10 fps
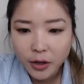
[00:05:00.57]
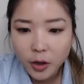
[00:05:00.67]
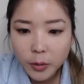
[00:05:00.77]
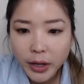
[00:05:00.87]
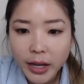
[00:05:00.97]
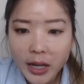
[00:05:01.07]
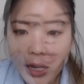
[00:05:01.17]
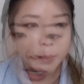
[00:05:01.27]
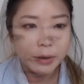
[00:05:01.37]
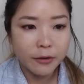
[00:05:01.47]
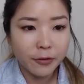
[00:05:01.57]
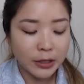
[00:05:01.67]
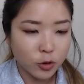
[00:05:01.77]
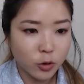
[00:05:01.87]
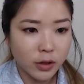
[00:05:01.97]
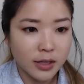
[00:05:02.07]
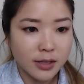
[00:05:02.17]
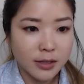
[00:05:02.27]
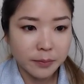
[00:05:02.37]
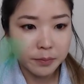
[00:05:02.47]
Okay, what about if I do
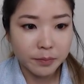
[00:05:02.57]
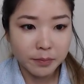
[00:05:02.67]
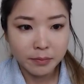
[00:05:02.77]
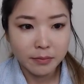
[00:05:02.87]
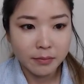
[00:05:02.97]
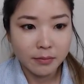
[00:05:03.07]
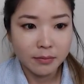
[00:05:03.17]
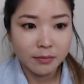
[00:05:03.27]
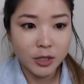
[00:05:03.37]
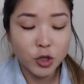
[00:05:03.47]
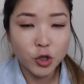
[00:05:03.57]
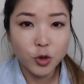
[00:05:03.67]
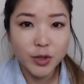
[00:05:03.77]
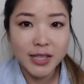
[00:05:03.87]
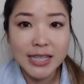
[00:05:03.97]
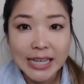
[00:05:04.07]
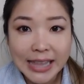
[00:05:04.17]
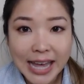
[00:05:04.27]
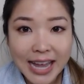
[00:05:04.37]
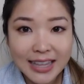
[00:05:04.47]
this? Did you see
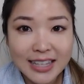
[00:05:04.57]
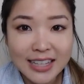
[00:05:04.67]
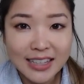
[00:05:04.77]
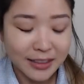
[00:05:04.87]
that?